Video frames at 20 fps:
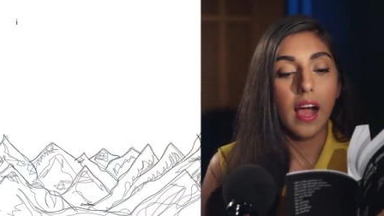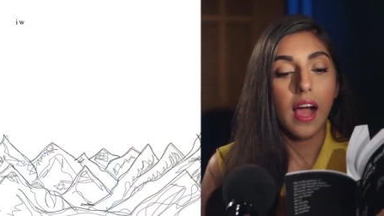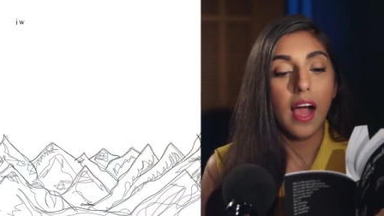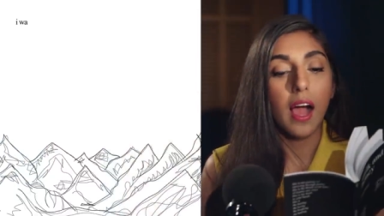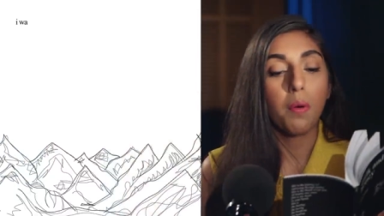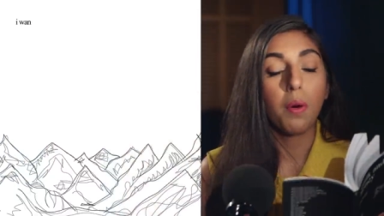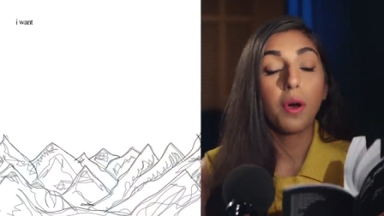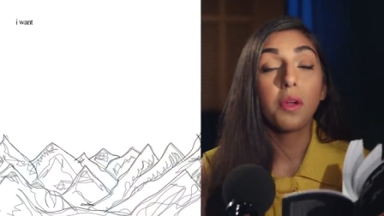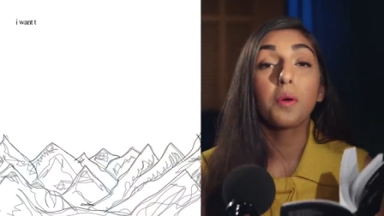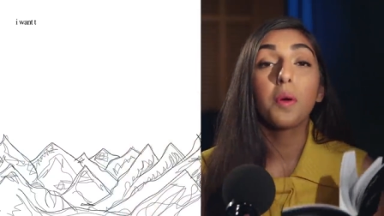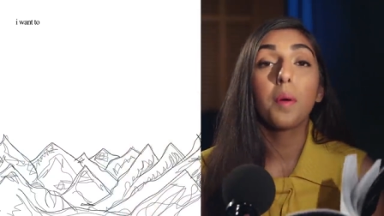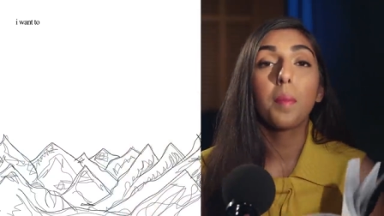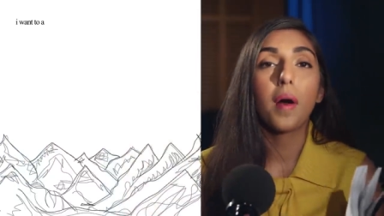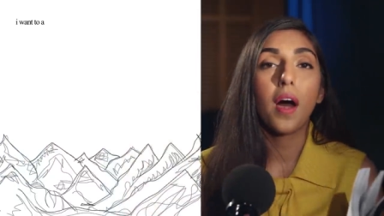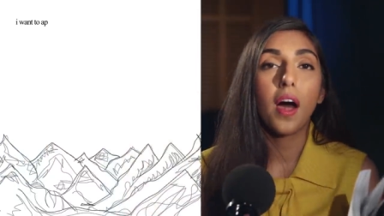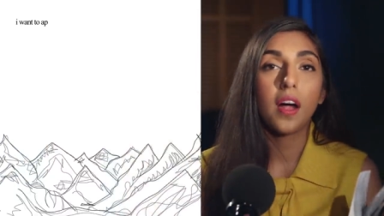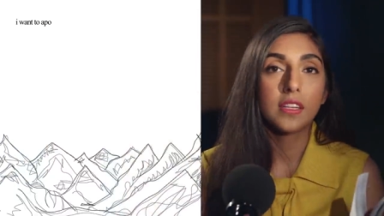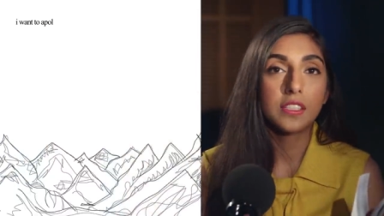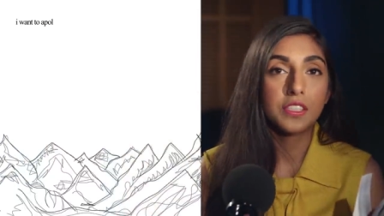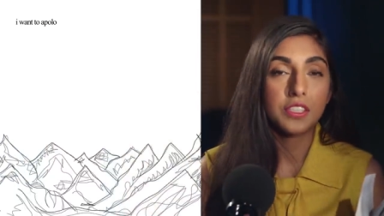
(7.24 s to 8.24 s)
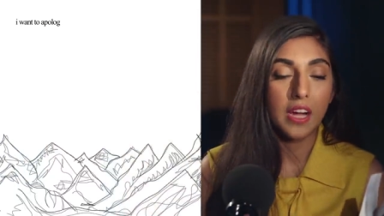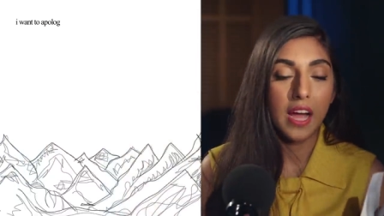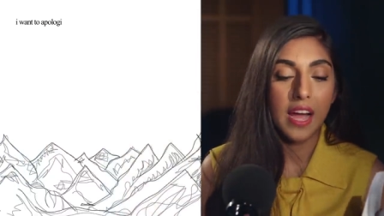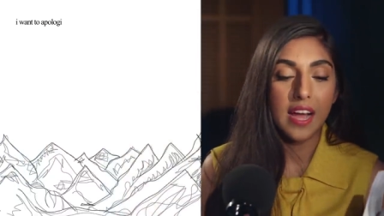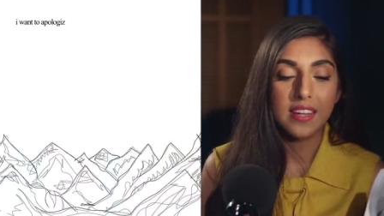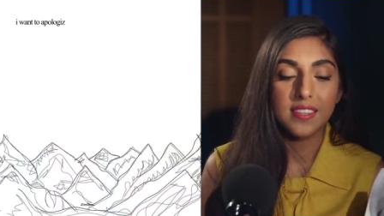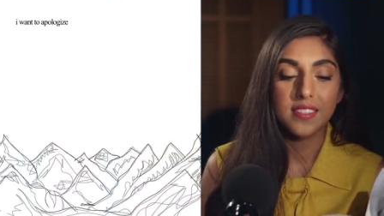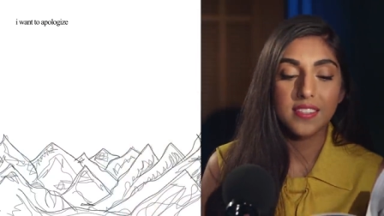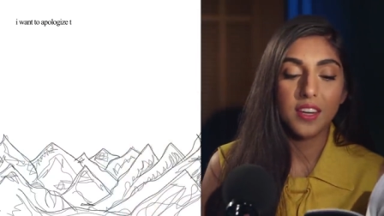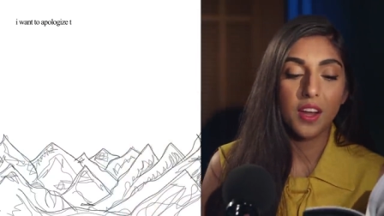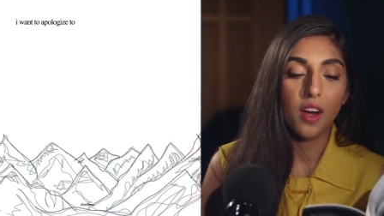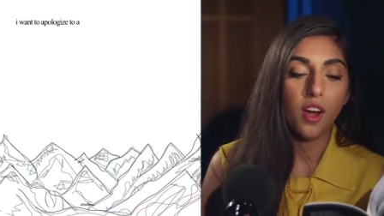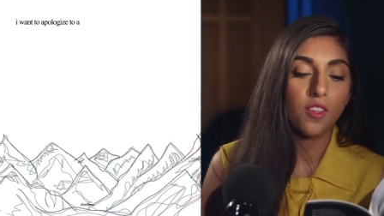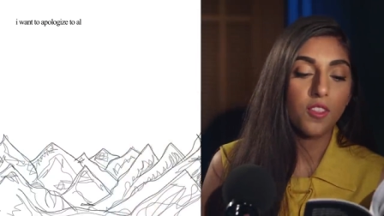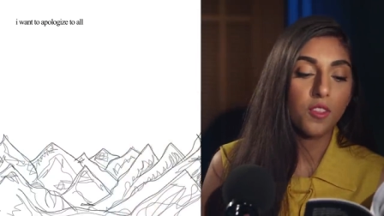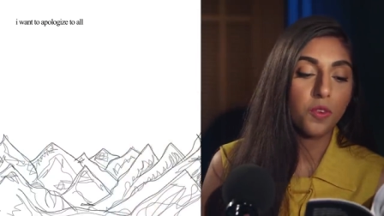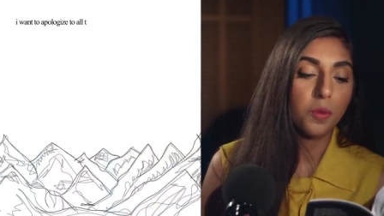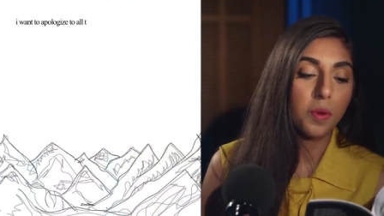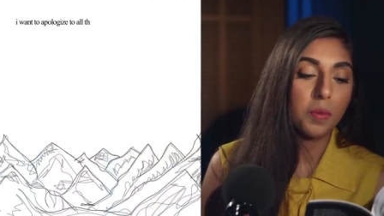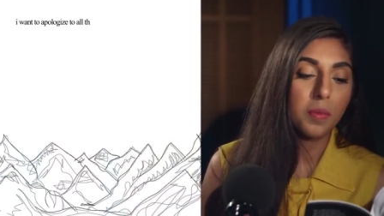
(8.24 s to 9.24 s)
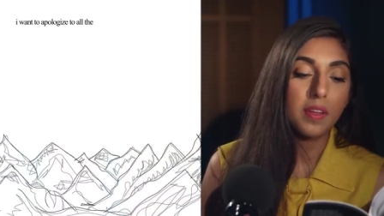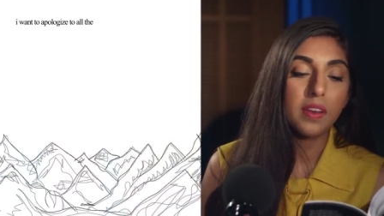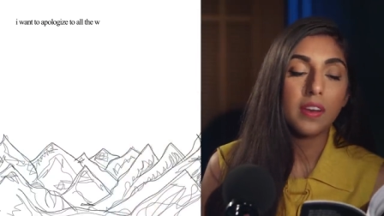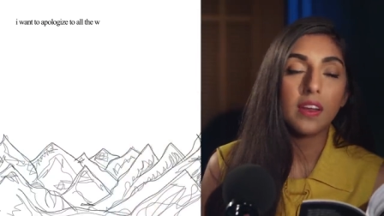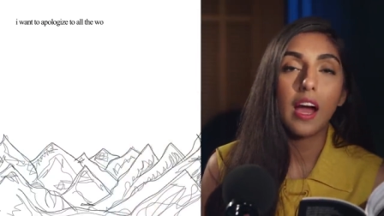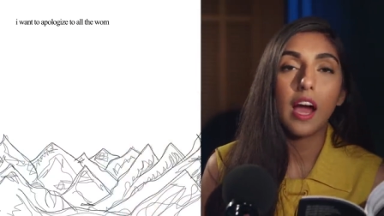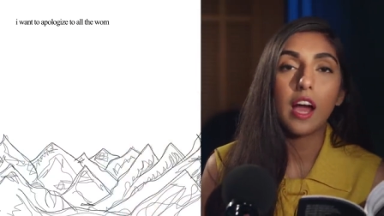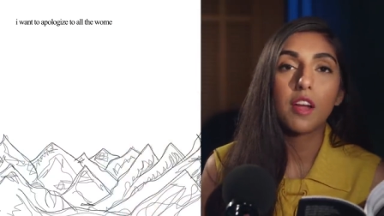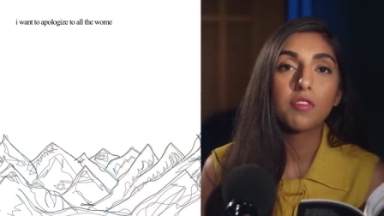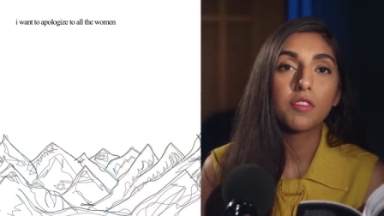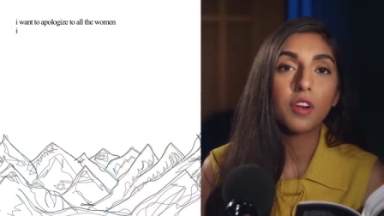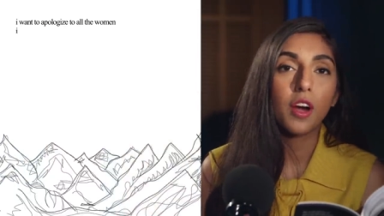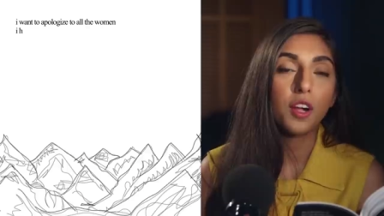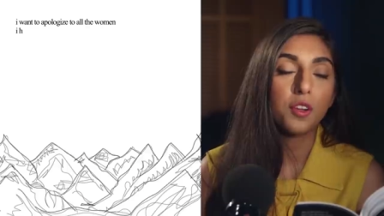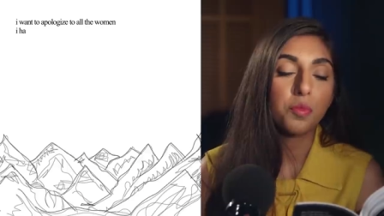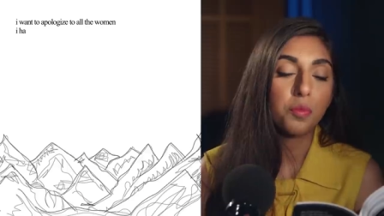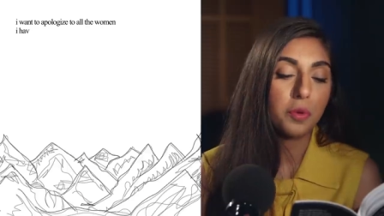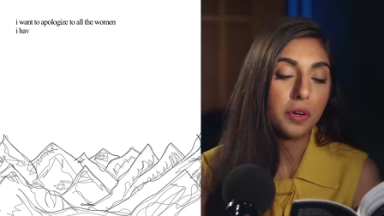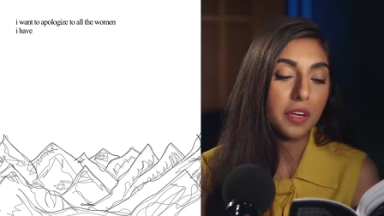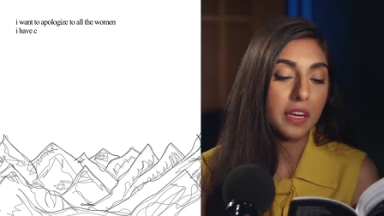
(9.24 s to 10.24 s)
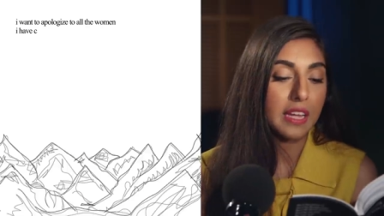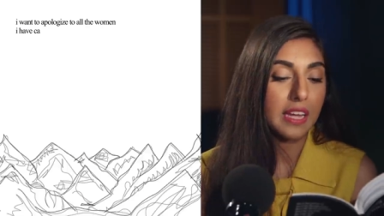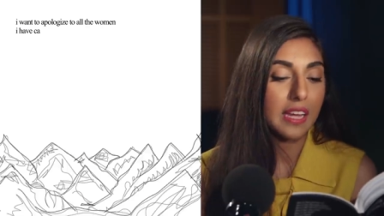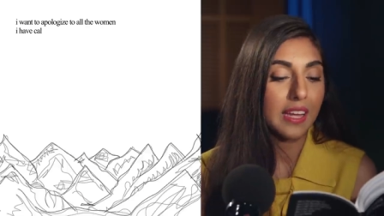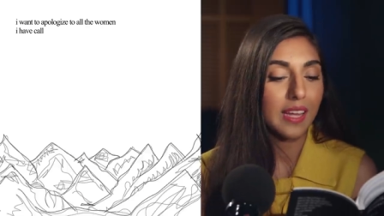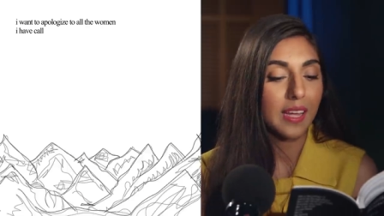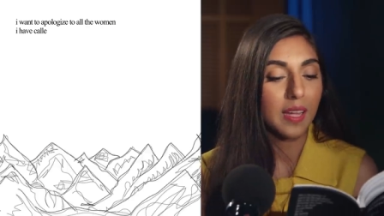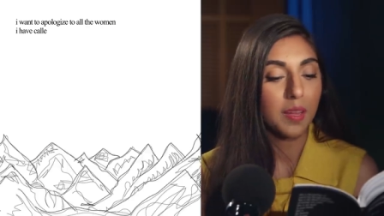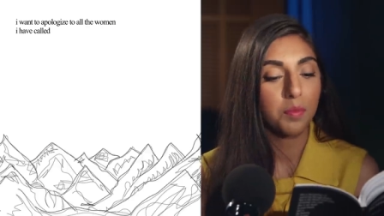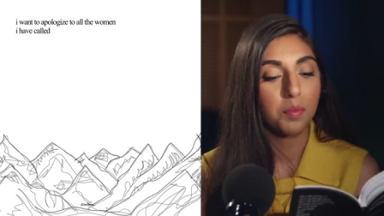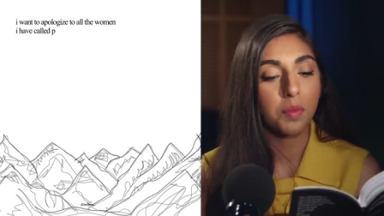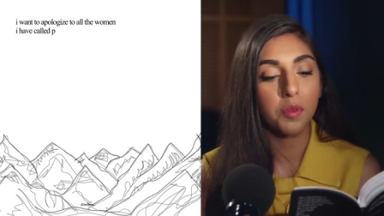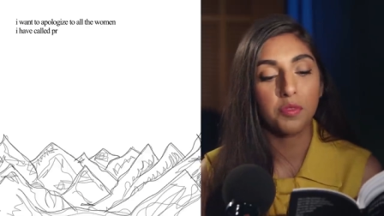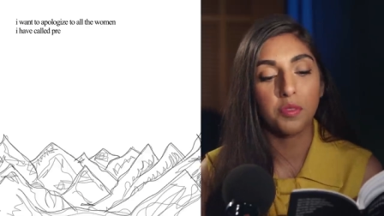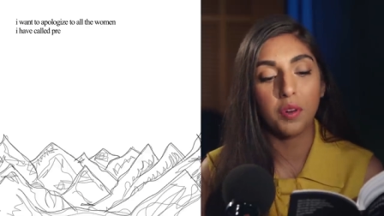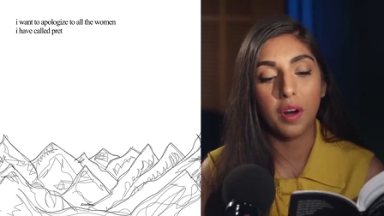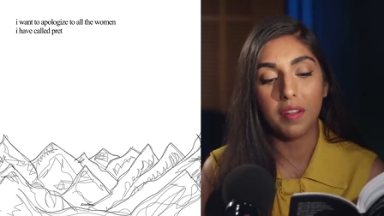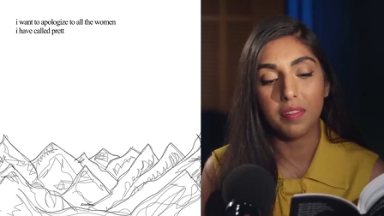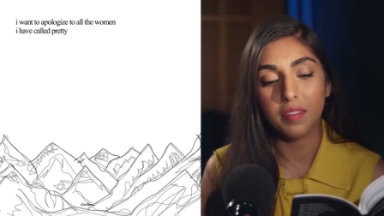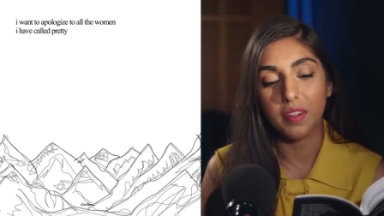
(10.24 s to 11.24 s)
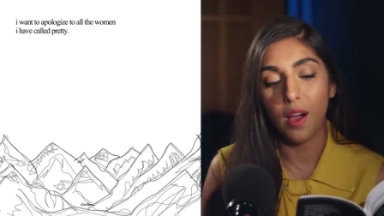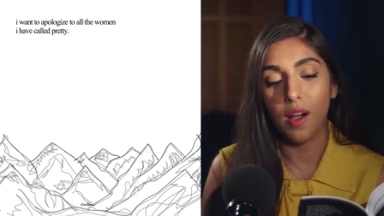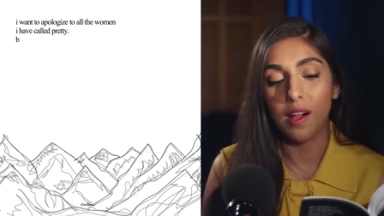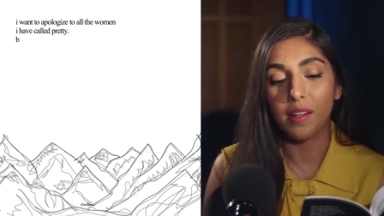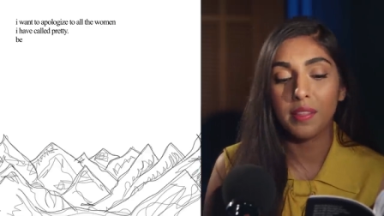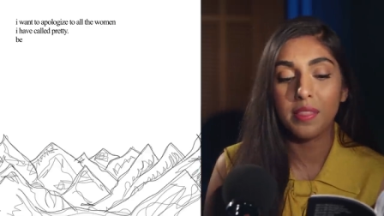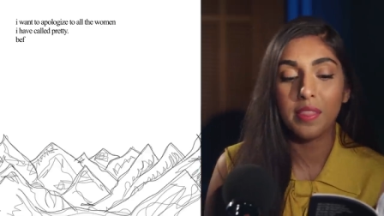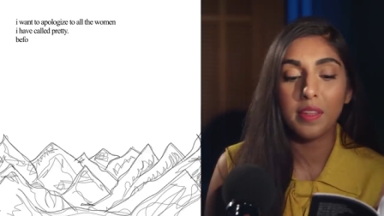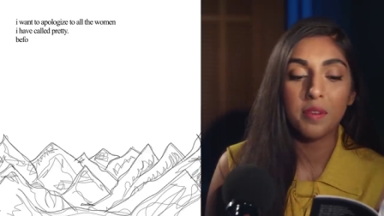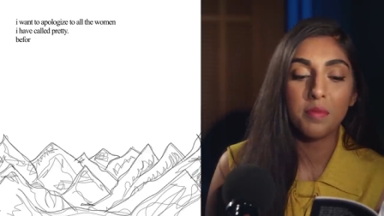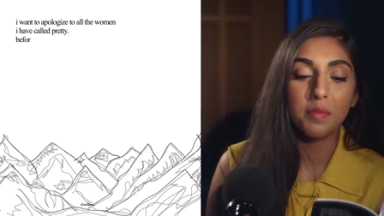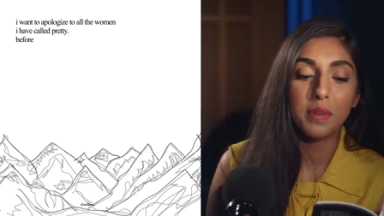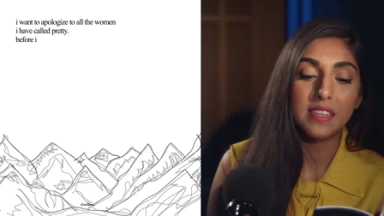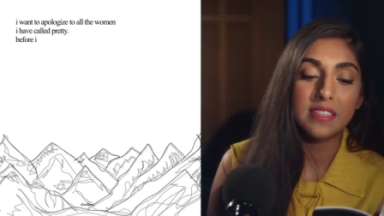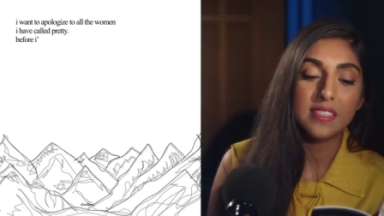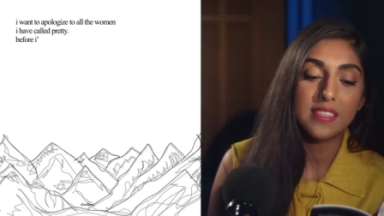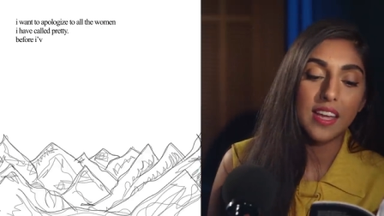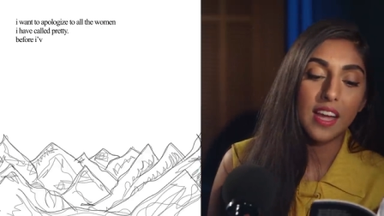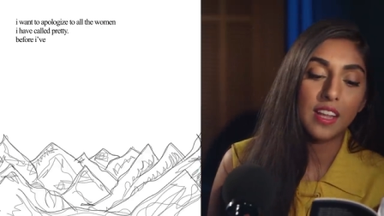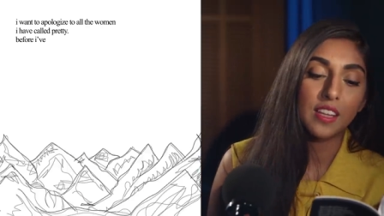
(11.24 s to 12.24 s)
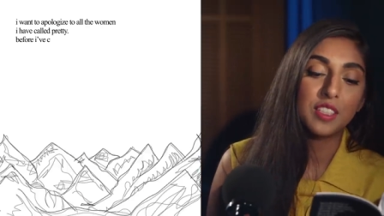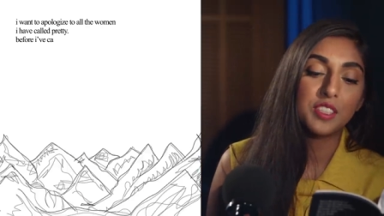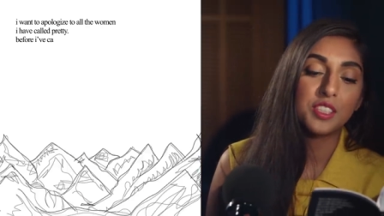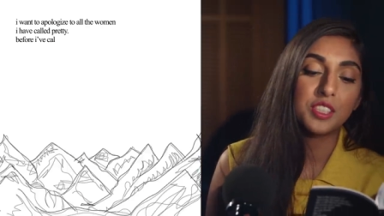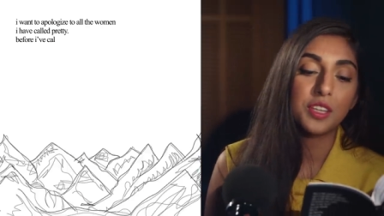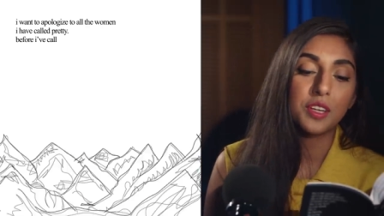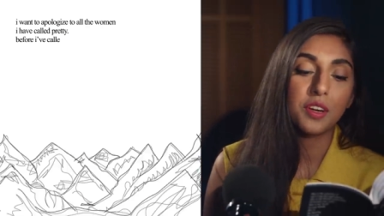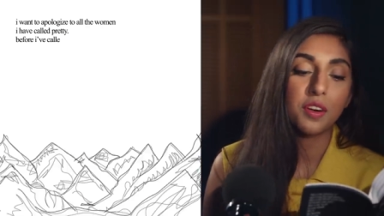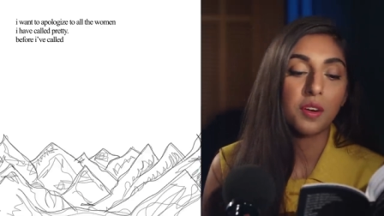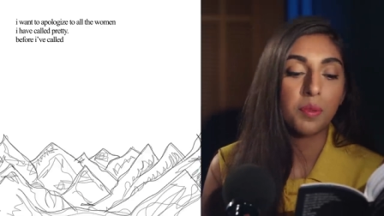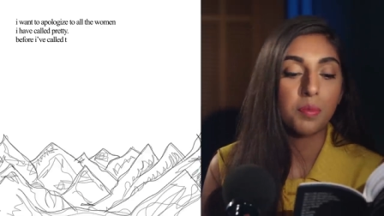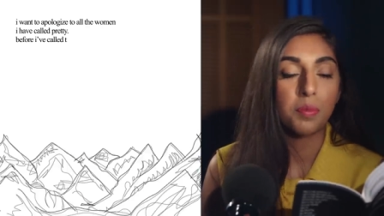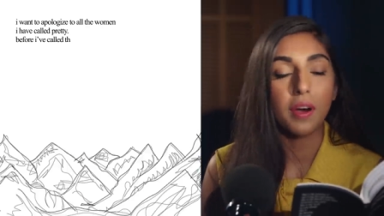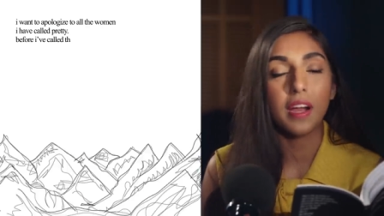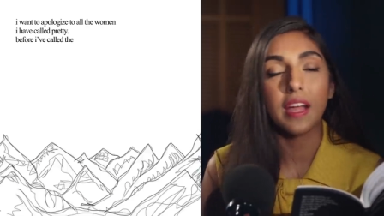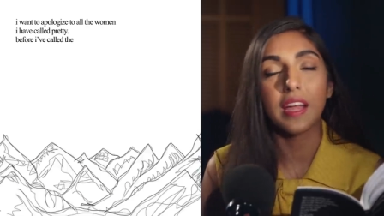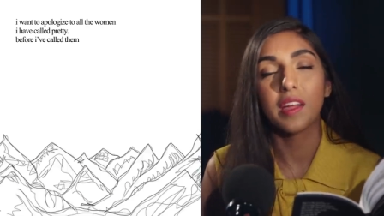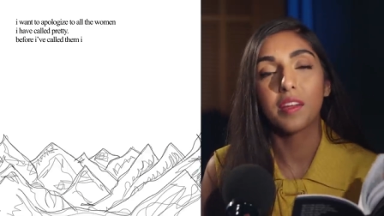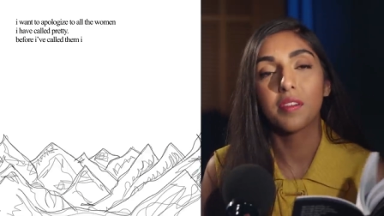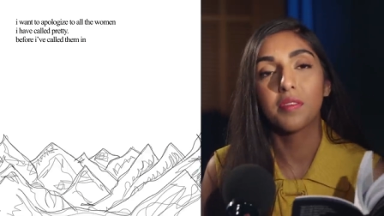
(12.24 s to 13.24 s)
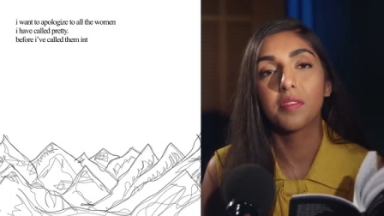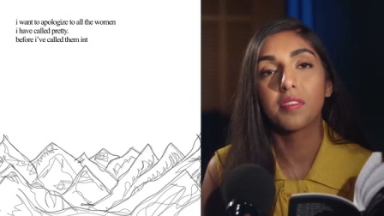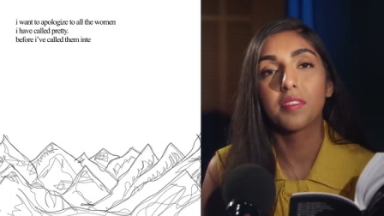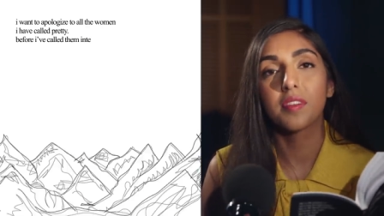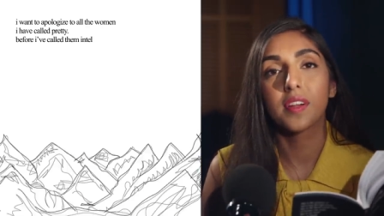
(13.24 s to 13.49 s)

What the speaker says: I want to apologize to all the women I've called pretty before I've called them intelligent or brave.